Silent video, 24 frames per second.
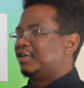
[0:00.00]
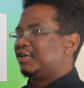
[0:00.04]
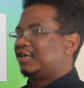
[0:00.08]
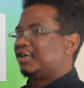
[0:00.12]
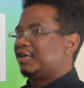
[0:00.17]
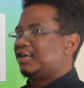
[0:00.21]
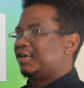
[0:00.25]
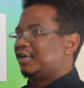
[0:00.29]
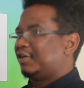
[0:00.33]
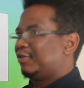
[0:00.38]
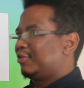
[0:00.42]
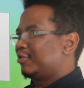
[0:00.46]

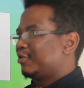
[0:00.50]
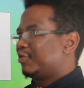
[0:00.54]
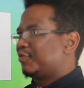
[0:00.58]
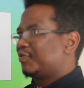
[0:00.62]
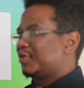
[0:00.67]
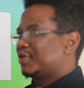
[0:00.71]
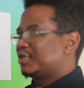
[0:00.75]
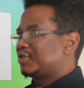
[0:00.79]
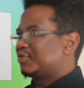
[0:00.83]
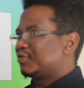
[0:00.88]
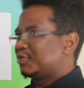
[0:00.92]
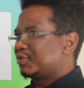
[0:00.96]
A lot of
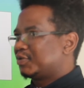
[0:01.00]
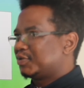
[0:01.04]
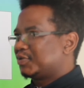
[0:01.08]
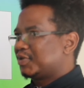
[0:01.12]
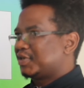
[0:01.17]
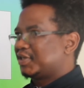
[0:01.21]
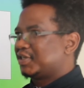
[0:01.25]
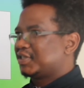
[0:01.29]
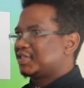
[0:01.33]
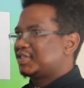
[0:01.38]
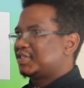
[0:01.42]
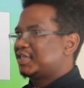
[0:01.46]
us want to
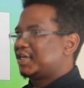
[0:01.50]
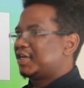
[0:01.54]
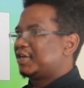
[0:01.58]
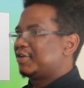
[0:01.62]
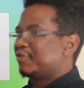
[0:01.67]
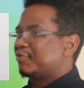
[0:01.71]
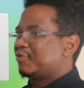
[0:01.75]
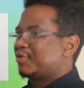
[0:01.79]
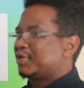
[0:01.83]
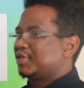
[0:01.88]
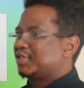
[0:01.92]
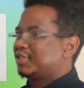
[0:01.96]
understand
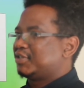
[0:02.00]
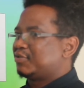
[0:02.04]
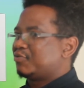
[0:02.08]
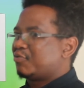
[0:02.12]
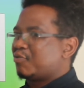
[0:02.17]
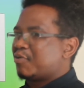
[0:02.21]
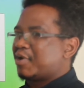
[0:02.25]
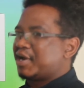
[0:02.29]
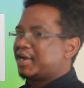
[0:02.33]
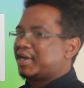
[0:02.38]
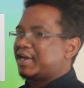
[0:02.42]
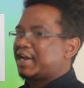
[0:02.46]

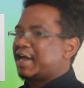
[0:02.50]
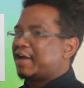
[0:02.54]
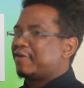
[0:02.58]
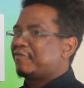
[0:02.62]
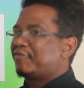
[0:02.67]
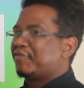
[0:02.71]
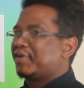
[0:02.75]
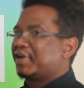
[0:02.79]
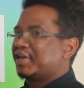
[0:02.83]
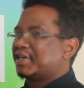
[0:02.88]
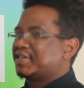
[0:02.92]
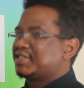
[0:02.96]
what
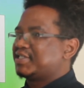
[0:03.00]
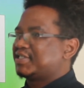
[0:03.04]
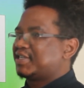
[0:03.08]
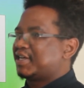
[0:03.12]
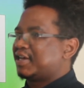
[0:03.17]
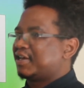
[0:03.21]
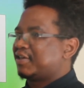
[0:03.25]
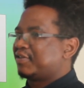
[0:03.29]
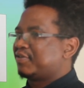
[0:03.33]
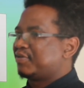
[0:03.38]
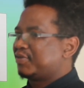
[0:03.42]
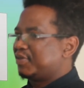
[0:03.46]
Africans
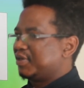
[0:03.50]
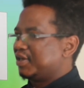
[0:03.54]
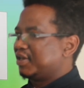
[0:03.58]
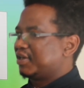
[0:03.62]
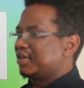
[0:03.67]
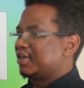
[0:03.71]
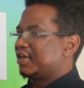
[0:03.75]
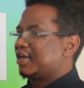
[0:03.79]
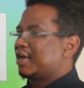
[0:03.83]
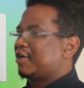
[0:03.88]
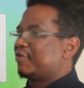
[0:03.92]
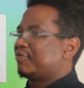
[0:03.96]
are
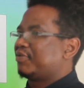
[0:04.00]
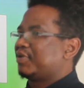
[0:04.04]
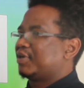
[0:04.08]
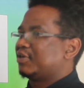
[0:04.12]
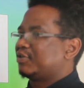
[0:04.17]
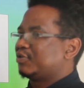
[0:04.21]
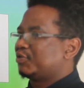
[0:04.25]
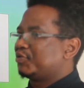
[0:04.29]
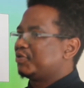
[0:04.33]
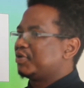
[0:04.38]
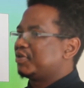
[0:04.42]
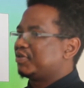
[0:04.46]
thinking, how they're
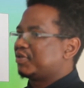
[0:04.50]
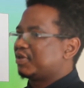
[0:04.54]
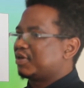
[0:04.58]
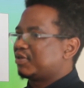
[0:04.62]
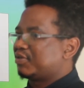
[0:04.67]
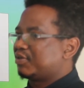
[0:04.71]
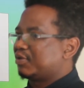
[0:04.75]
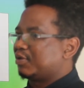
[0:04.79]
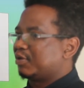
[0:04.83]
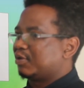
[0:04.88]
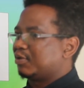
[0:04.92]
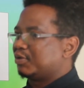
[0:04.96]
doing their
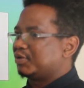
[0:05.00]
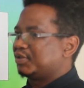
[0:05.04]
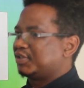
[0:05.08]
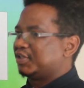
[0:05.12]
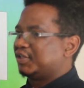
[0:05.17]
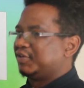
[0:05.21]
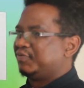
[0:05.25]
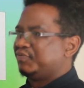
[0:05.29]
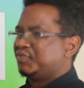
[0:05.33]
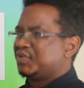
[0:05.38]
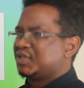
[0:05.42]
theology.